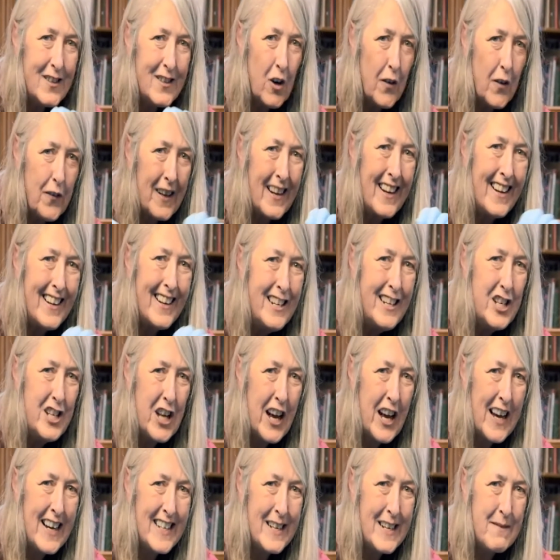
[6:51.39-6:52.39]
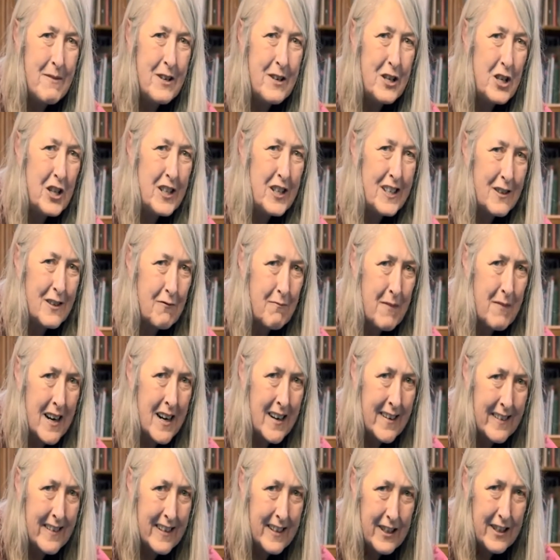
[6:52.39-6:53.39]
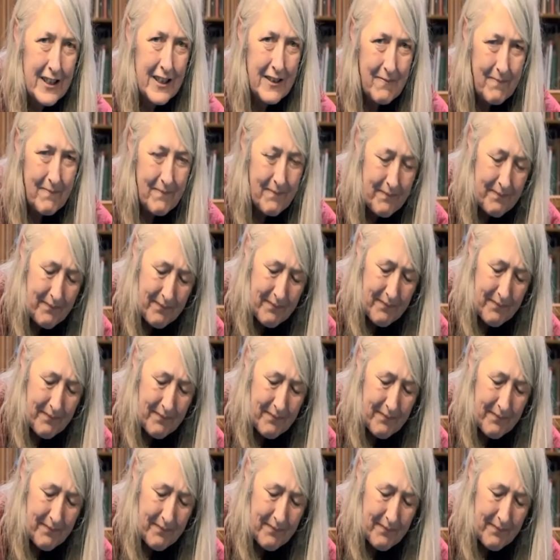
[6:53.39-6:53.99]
these rather cliched images of marriage.